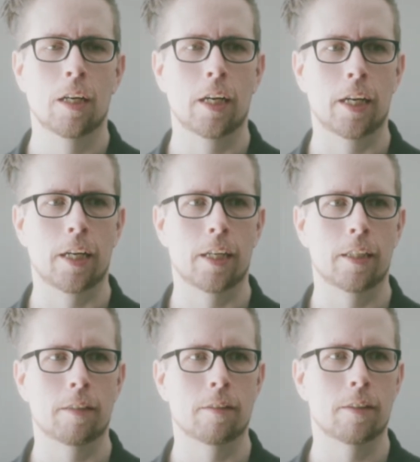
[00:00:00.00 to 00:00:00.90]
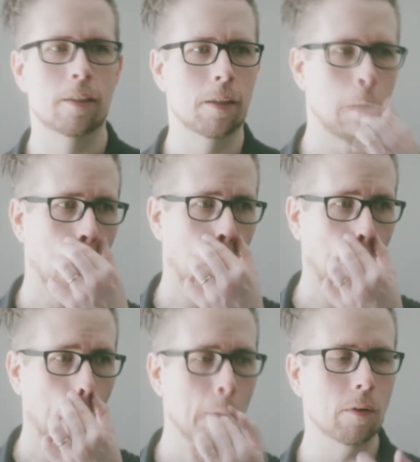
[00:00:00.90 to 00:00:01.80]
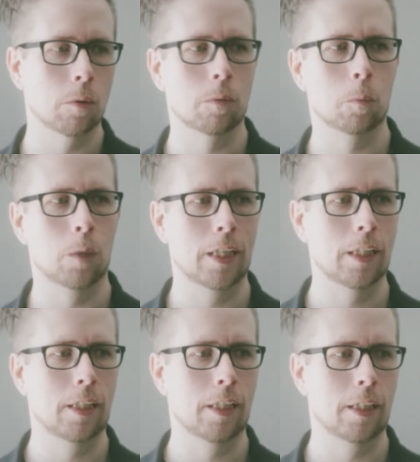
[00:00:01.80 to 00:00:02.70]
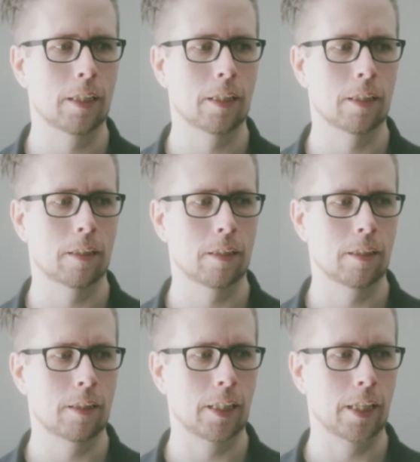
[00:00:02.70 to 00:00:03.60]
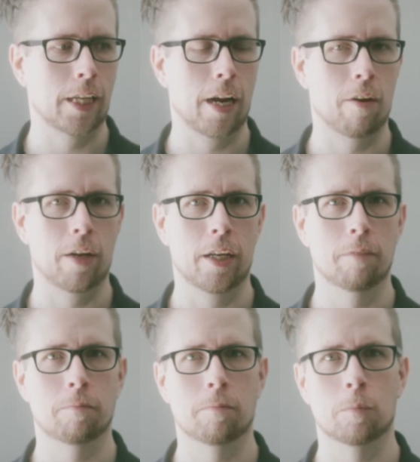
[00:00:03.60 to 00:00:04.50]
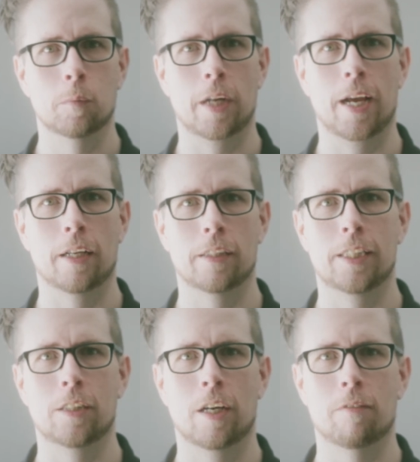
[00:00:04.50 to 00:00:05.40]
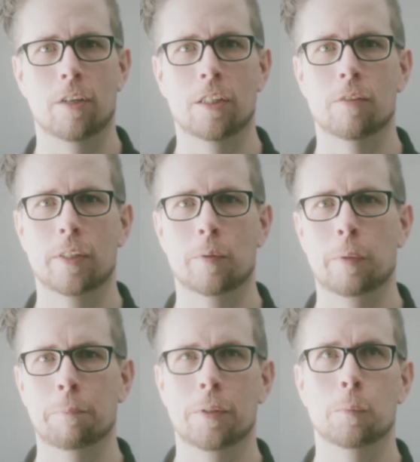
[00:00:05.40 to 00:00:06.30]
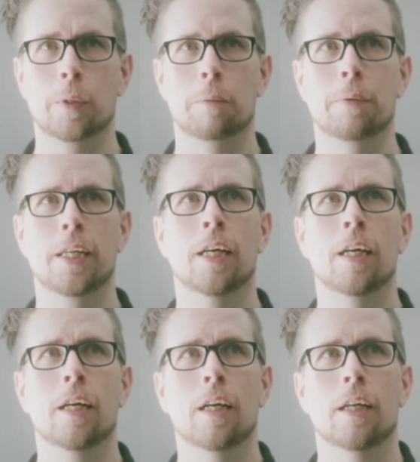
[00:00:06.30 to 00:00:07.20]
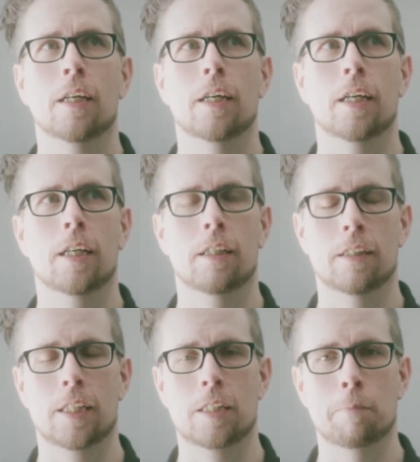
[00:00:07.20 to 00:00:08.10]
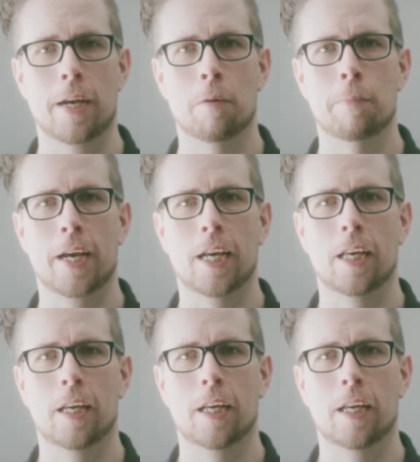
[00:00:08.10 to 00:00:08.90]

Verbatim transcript: Uh, one uh, that I carry when I need to have a lot of equipment with me, and that's a backpack.